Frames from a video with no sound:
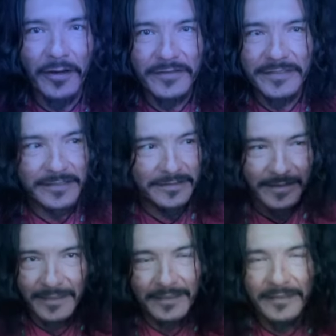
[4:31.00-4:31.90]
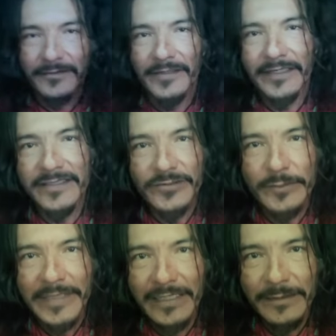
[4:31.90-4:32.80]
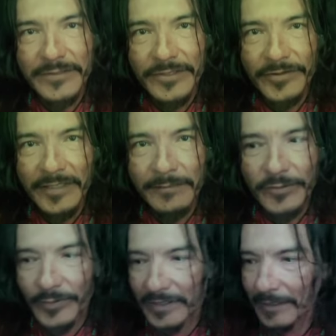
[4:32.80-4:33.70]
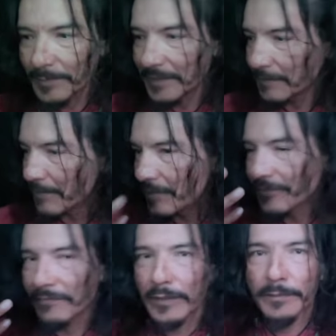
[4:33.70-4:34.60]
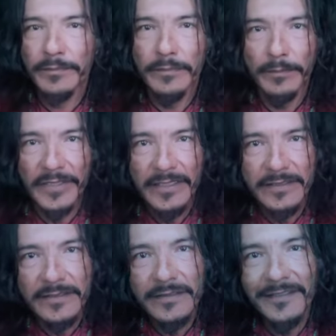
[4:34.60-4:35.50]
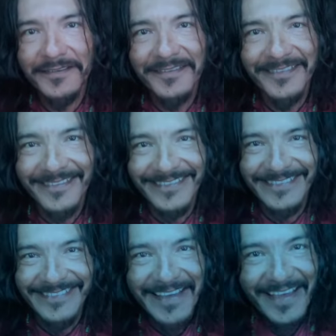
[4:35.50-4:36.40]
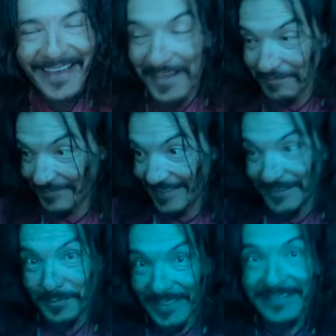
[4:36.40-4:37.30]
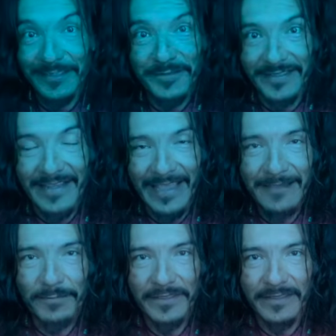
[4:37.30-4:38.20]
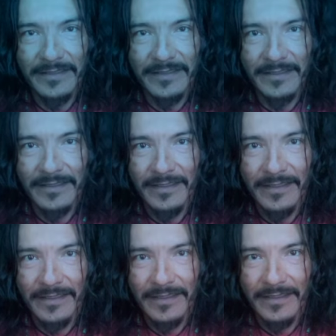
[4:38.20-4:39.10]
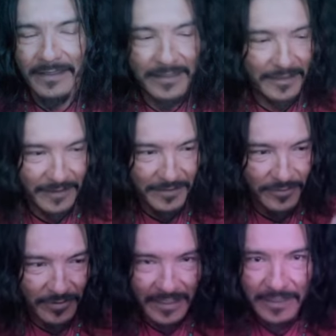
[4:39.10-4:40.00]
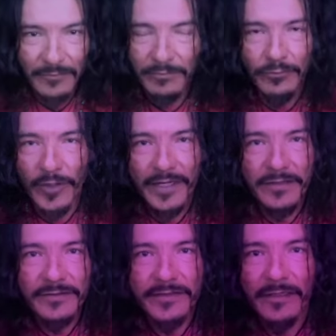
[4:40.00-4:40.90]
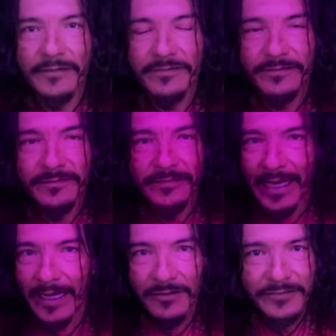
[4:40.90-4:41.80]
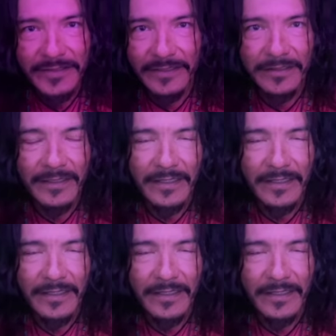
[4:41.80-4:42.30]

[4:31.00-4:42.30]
just fucking swimming upstream to end up in the mouth of a beast. That's basically what's gonna happen. You're gonna wear yourself out, and